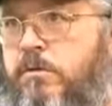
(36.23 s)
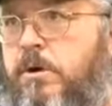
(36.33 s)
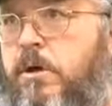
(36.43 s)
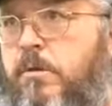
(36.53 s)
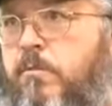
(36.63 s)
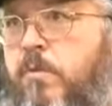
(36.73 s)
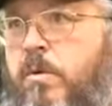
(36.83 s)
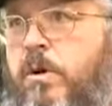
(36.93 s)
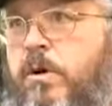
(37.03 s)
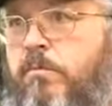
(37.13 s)
in the
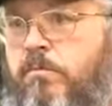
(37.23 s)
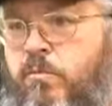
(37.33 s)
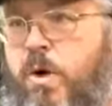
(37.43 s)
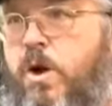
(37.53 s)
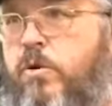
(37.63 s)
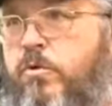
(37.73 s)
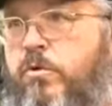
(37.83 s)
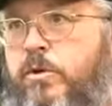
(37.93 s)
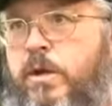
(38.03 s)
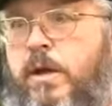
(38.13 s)
in the
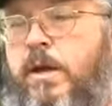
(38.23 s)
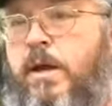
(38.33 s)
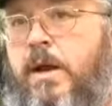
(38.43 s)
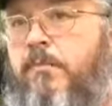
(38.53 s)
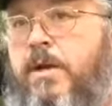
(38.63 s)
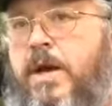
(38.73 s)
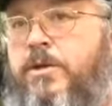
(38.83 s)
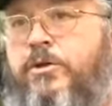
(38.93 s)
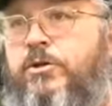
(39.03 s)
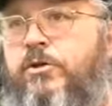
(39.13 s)
road, and it, I mean I
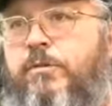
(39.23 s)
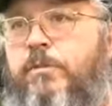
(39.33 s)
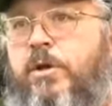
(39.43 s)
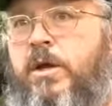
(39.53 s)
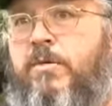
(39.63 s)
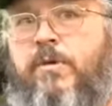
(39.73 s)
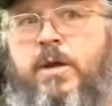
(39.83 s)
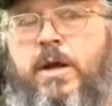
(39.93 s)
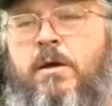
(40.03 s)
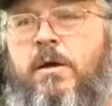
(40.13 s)
just couldn't believe it,
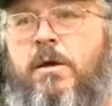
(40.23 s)
and I.